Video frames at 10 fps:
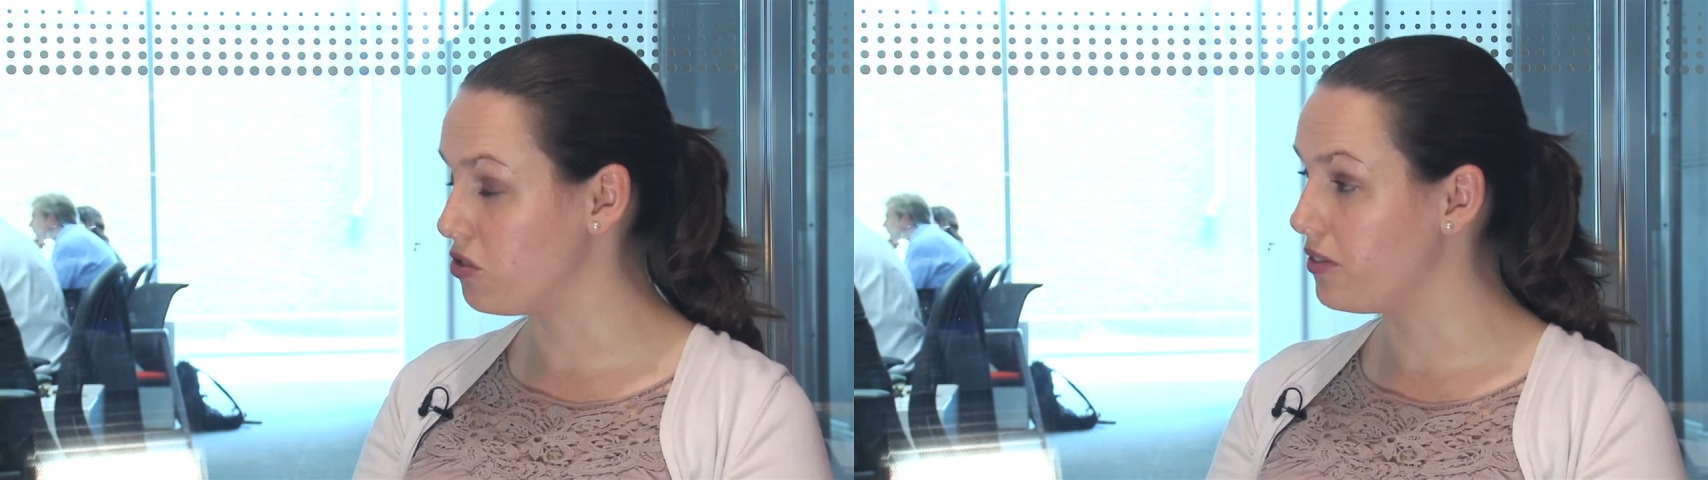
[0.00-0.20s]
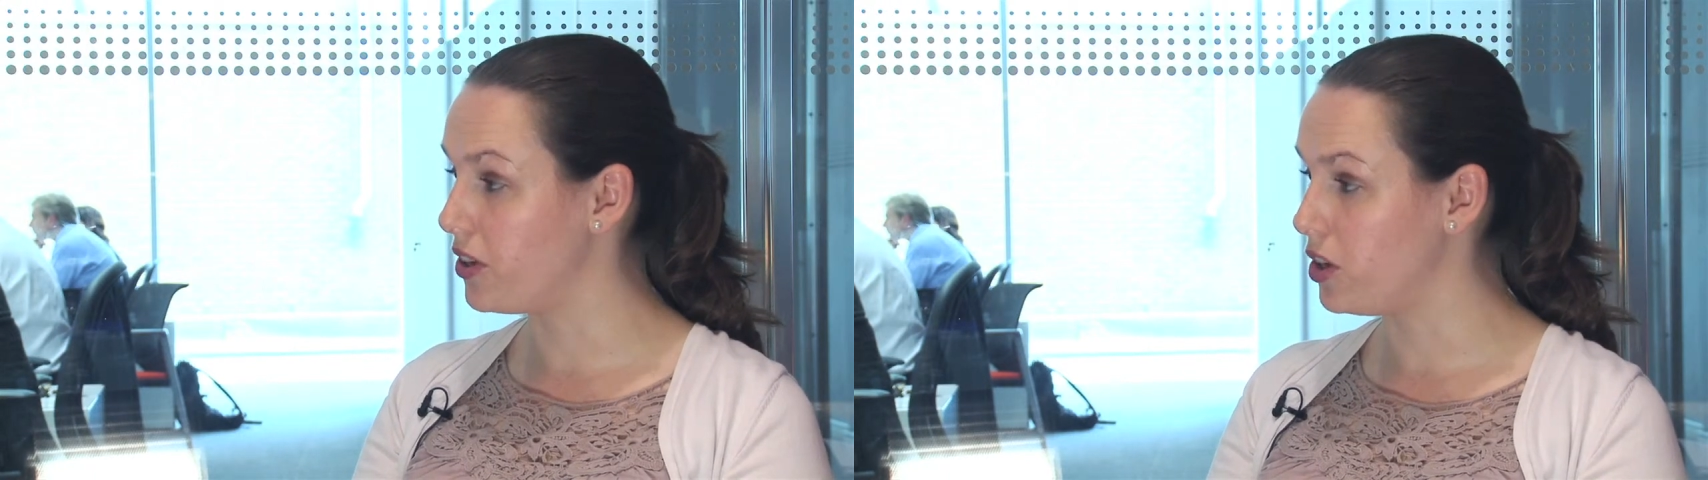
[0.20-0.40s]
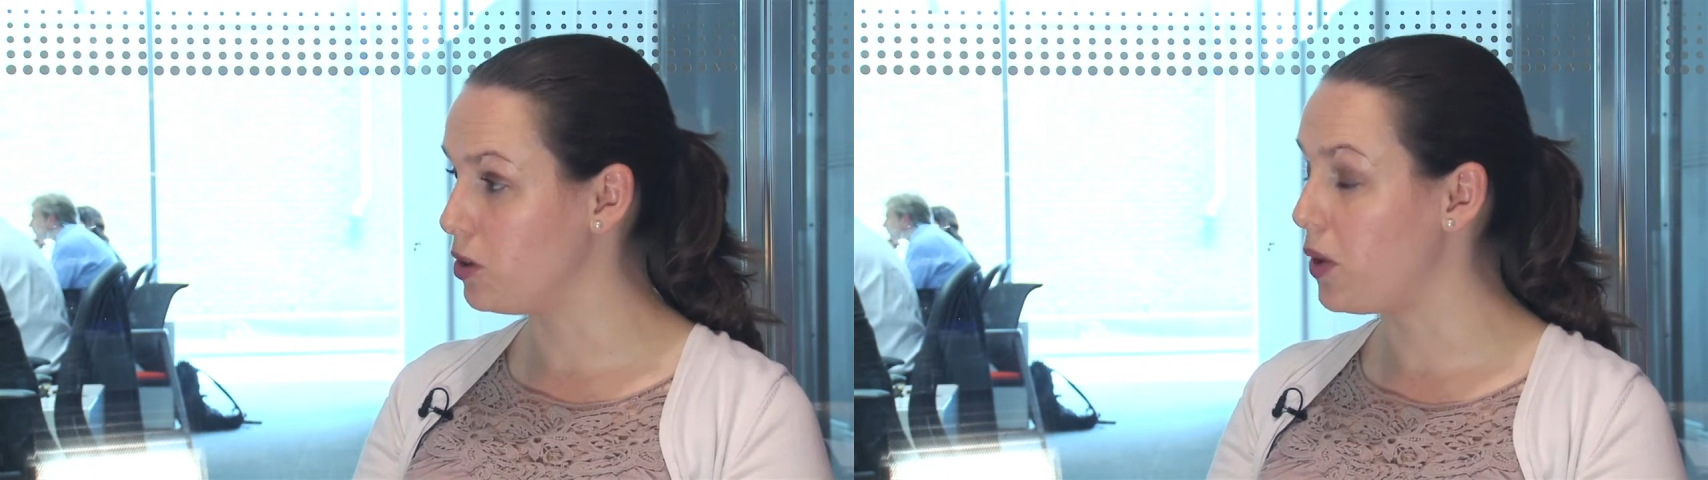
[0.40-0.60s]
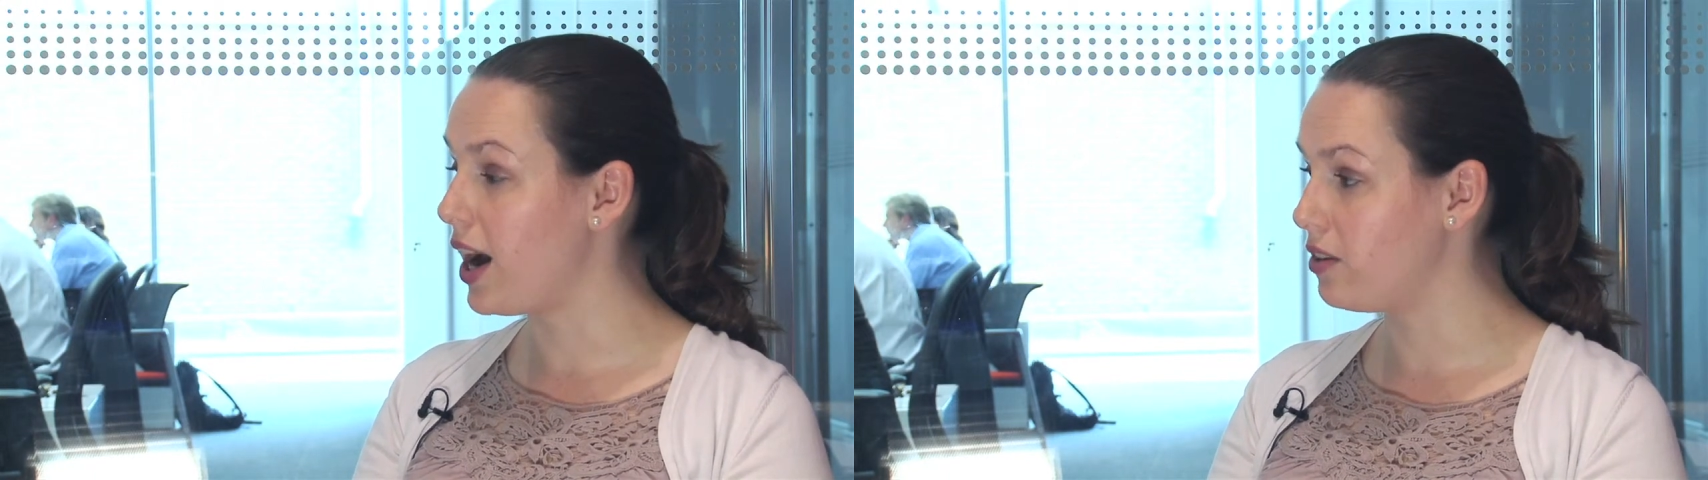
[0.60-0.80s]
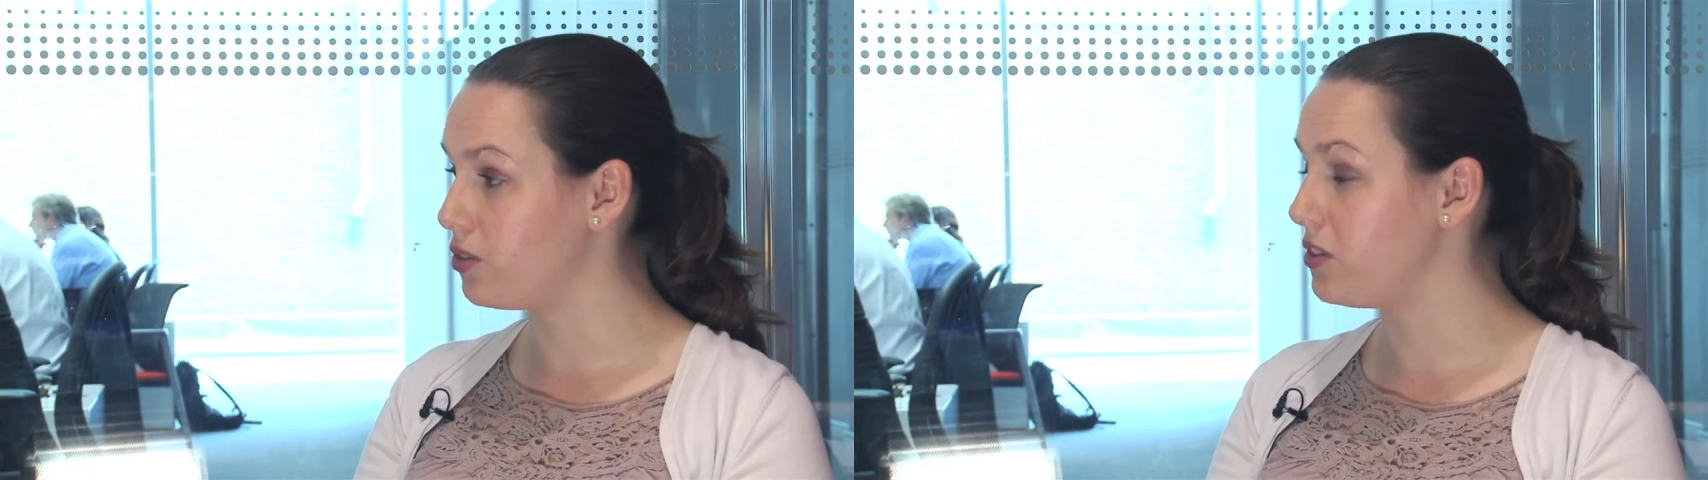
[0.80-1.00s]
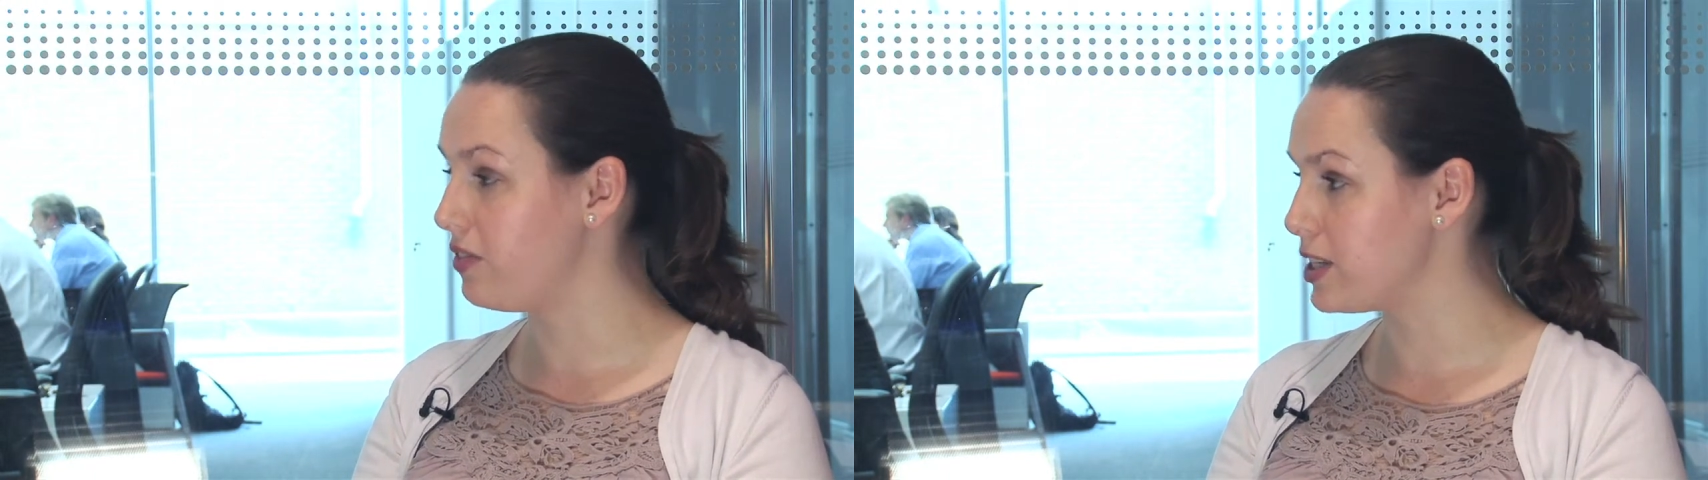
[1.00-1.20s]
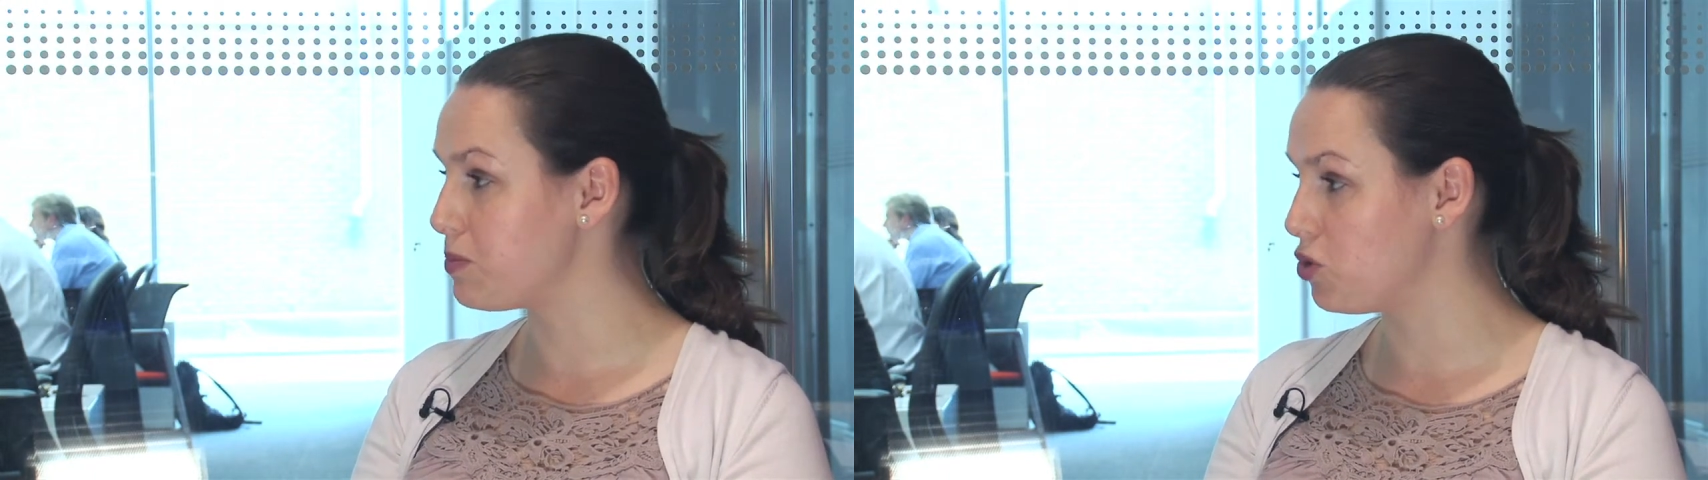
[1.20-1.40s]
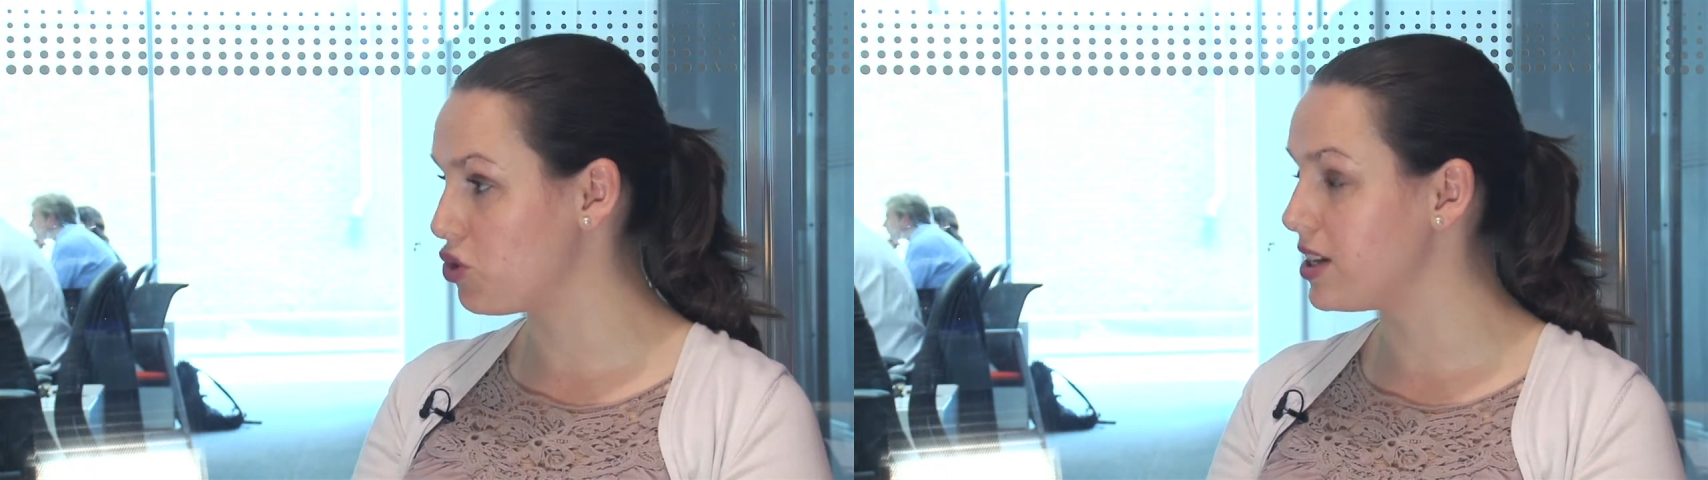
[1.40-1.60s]
review will have on
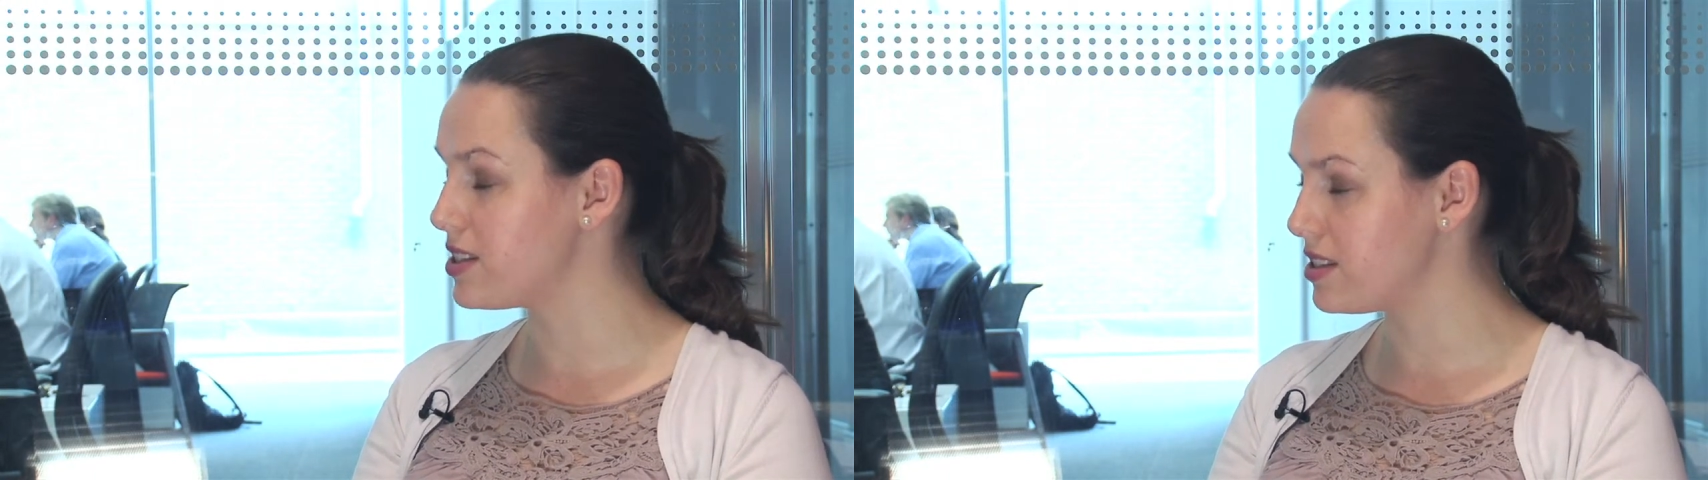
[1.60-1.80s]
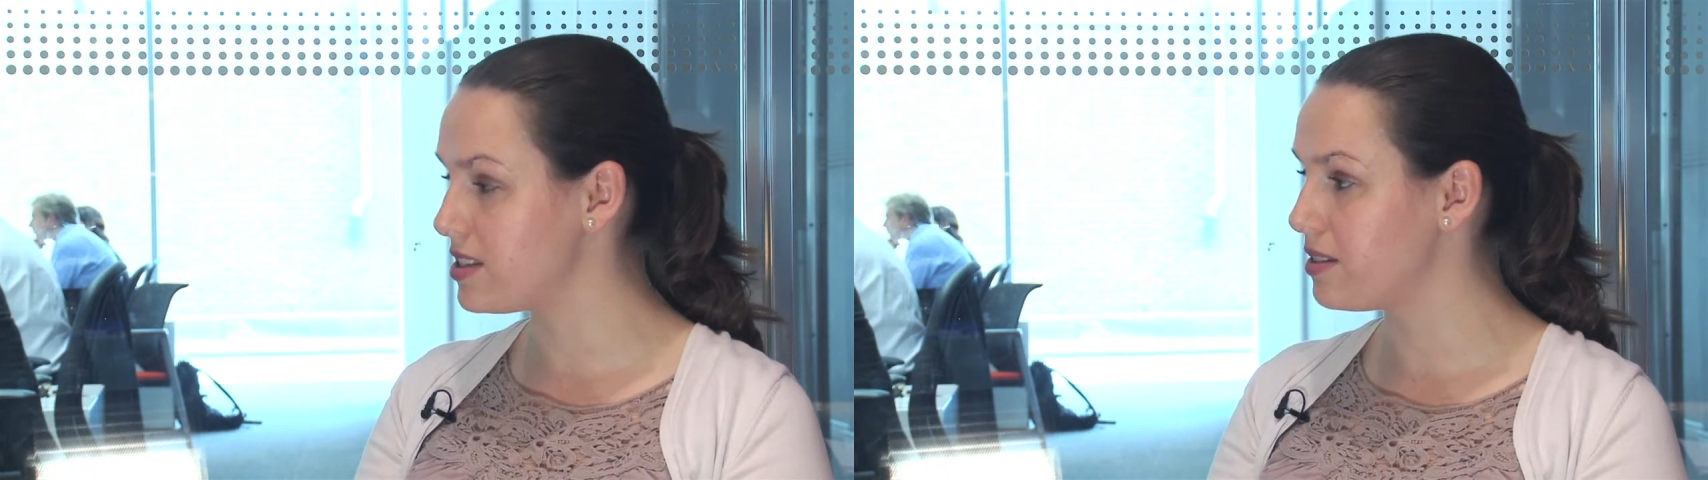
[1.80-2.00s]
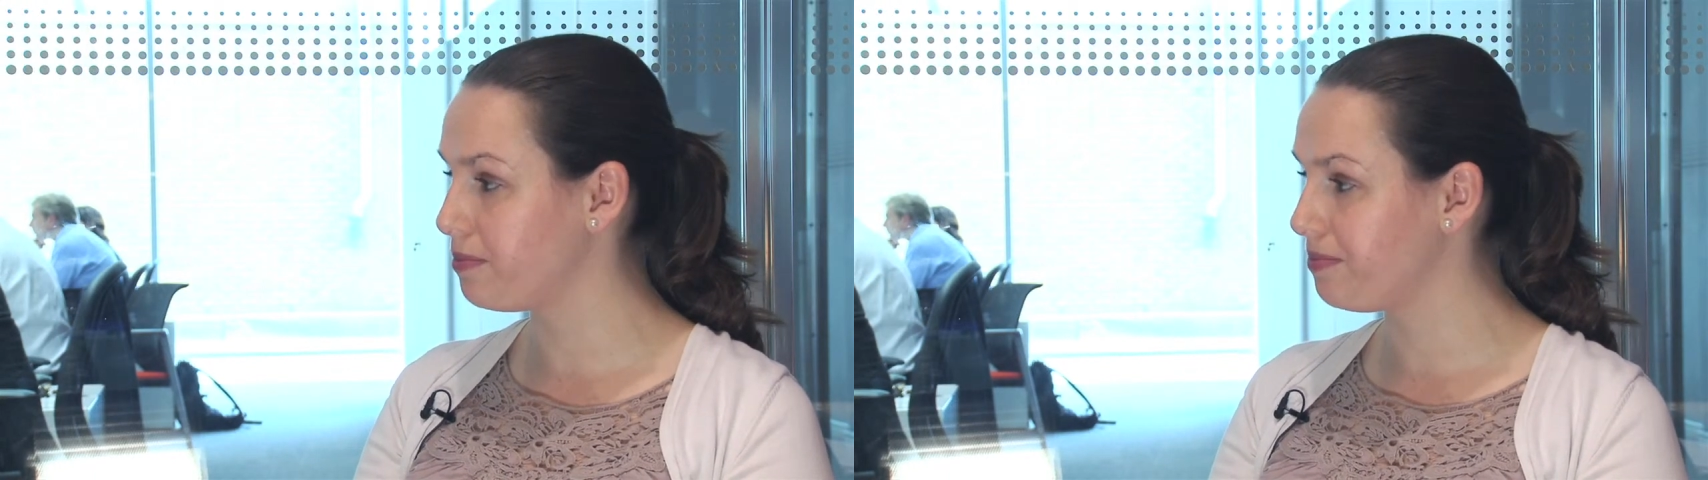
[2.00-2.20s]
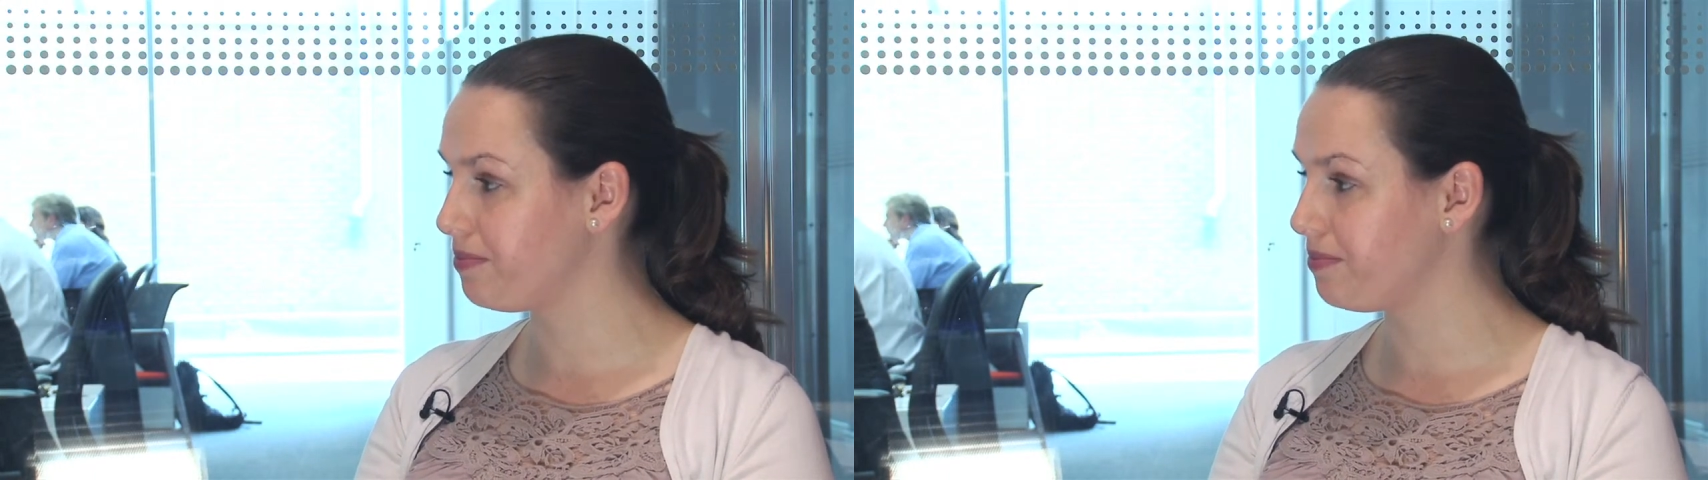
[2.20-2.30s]
investment trusts?